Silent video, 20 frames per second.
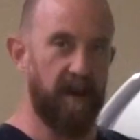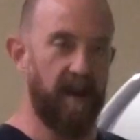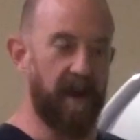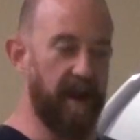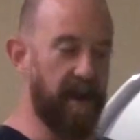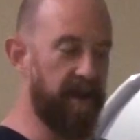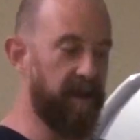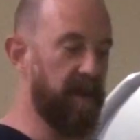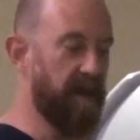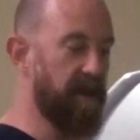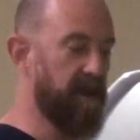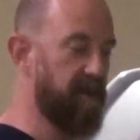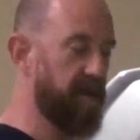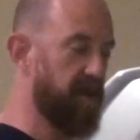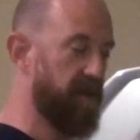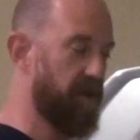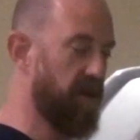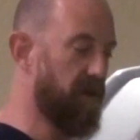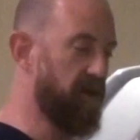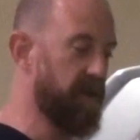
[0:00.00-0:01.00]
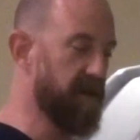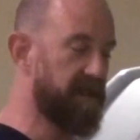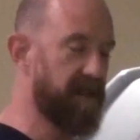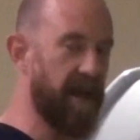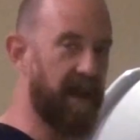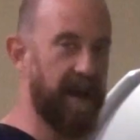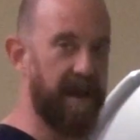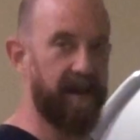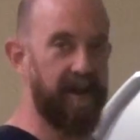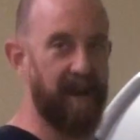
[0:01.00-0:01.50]
and then you
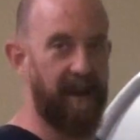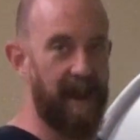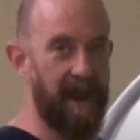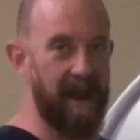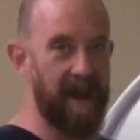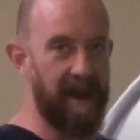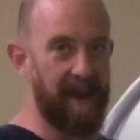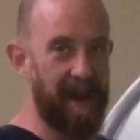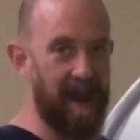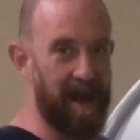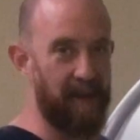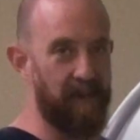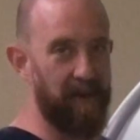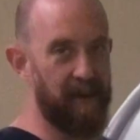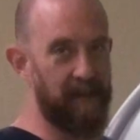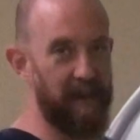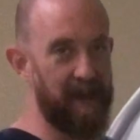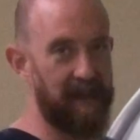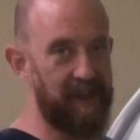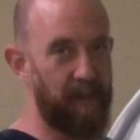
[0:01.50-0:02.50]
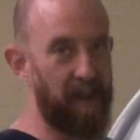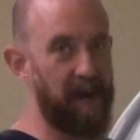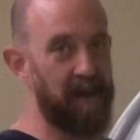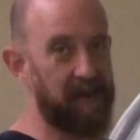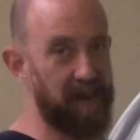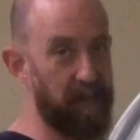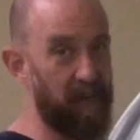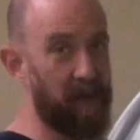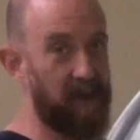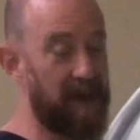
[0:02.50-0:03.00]
decide, hey, I want to make the
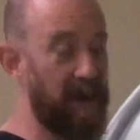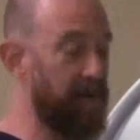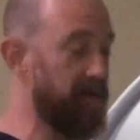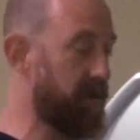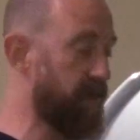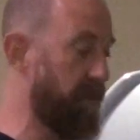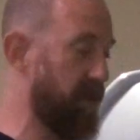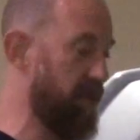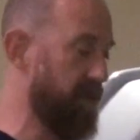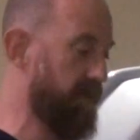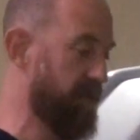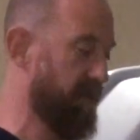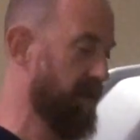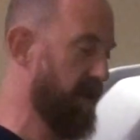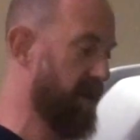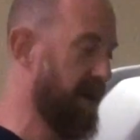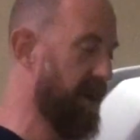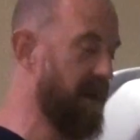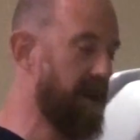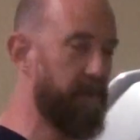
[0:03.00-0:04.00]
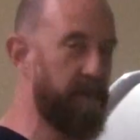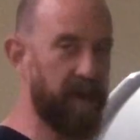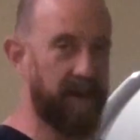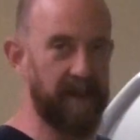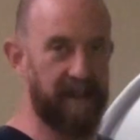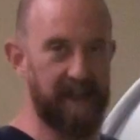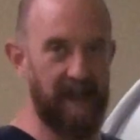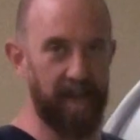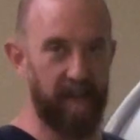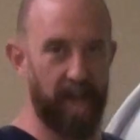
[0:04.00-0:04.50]
patient more comfortable, and I put
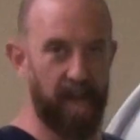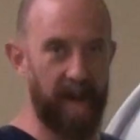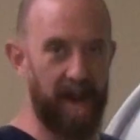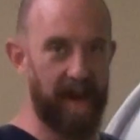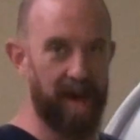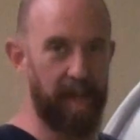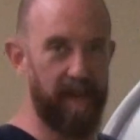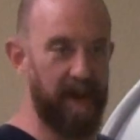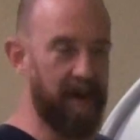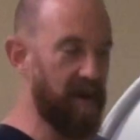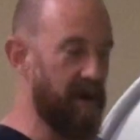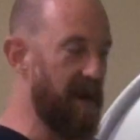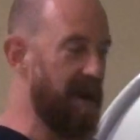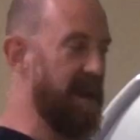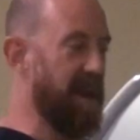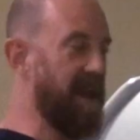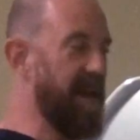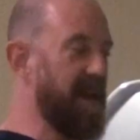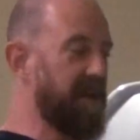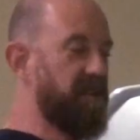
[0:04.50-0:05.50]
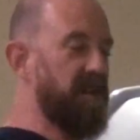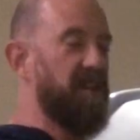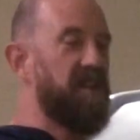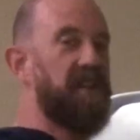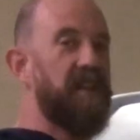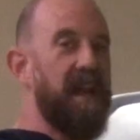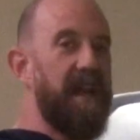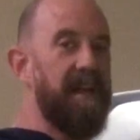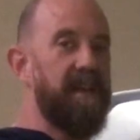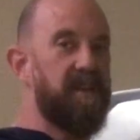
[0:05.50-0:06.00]
the table pad up here, it actually
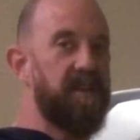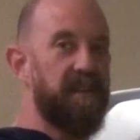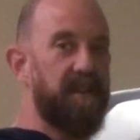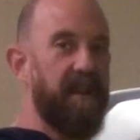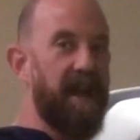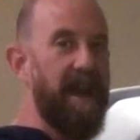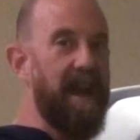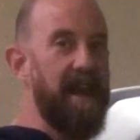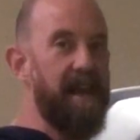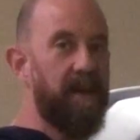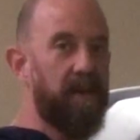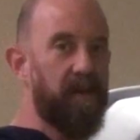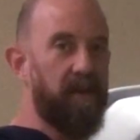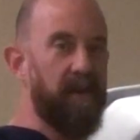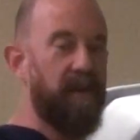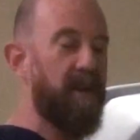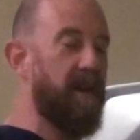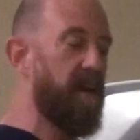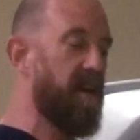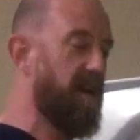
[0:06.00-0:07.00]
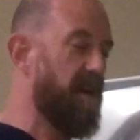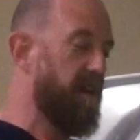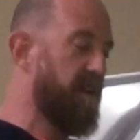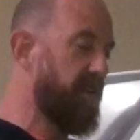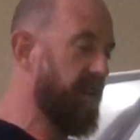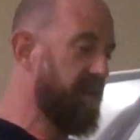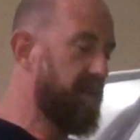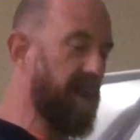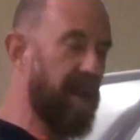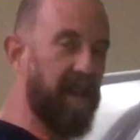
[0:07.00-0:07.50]
changes the angle
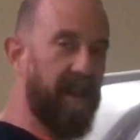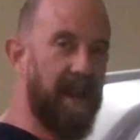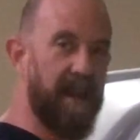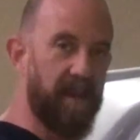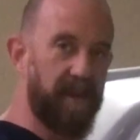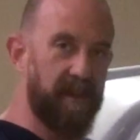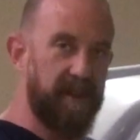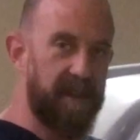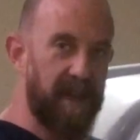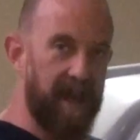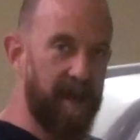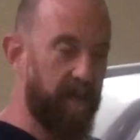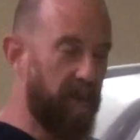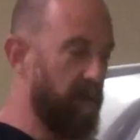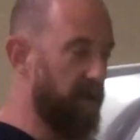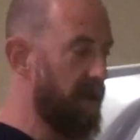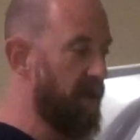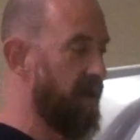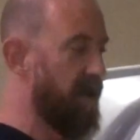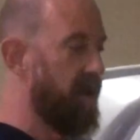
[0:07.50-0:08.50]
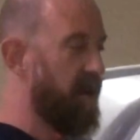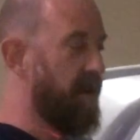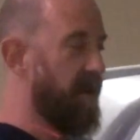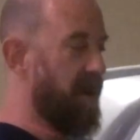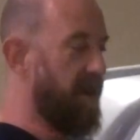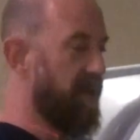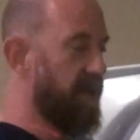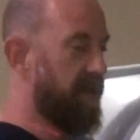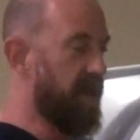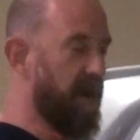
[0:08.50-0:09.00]
that they lay on the table,
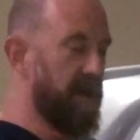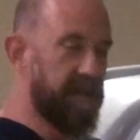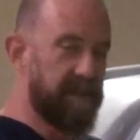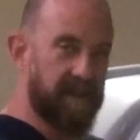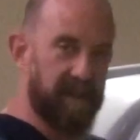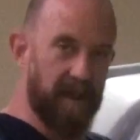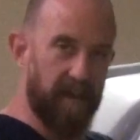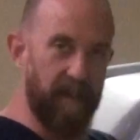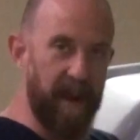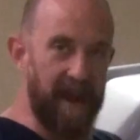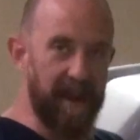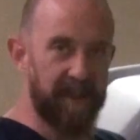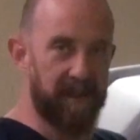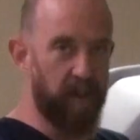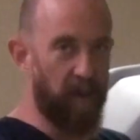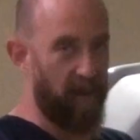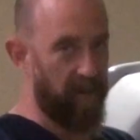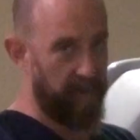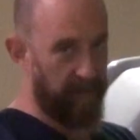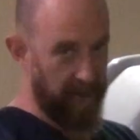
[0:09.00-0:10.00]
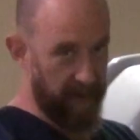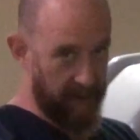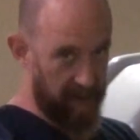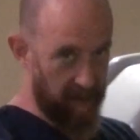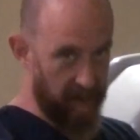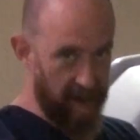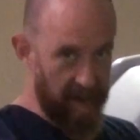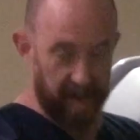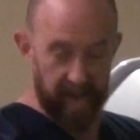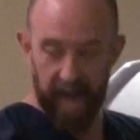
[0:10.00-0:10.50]
thus the mask won't fit
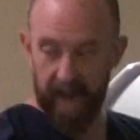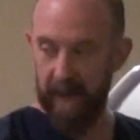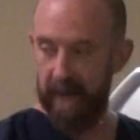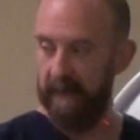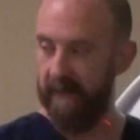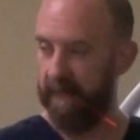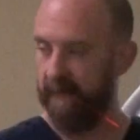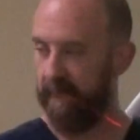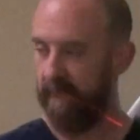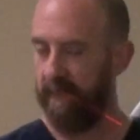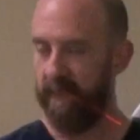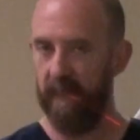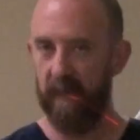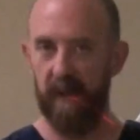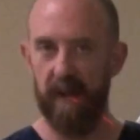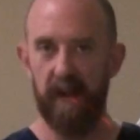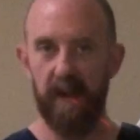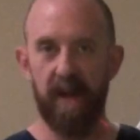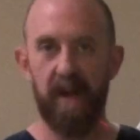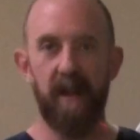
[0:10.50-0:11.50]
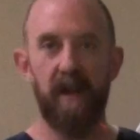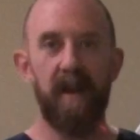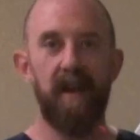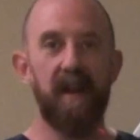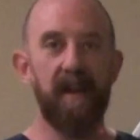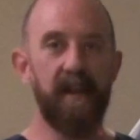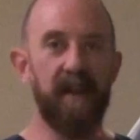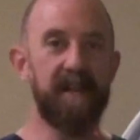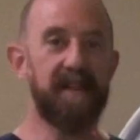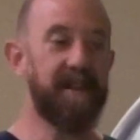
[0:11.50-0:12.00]
correctly.
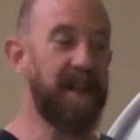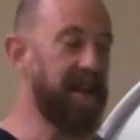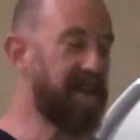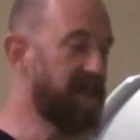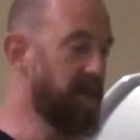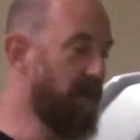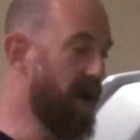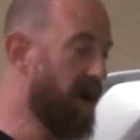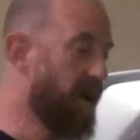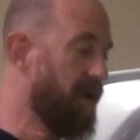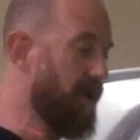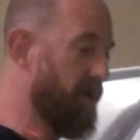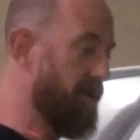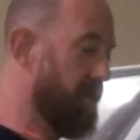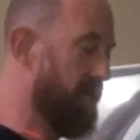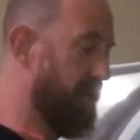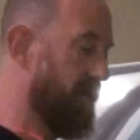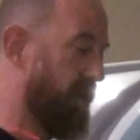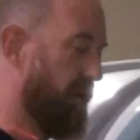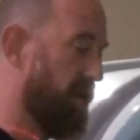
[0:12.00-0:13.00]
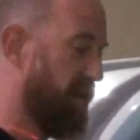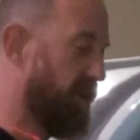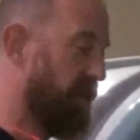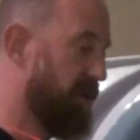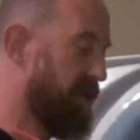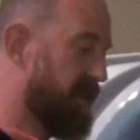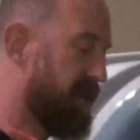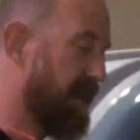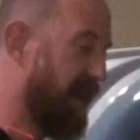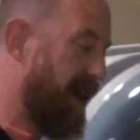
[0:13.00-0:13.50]
Let's say tomorrow,
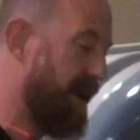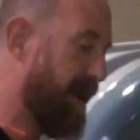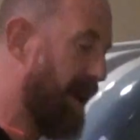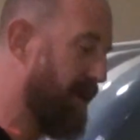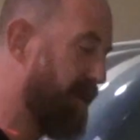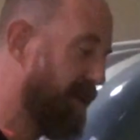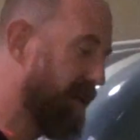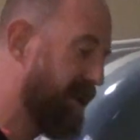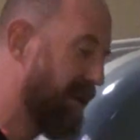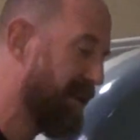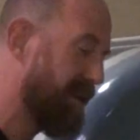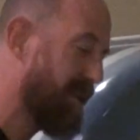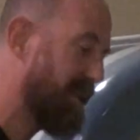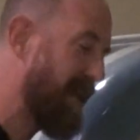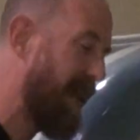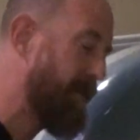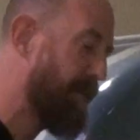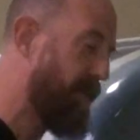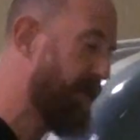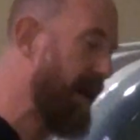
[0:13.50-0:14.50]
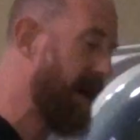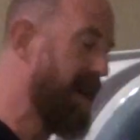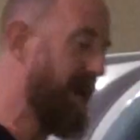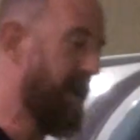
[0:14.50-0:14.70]
you decide, I want to get the table pad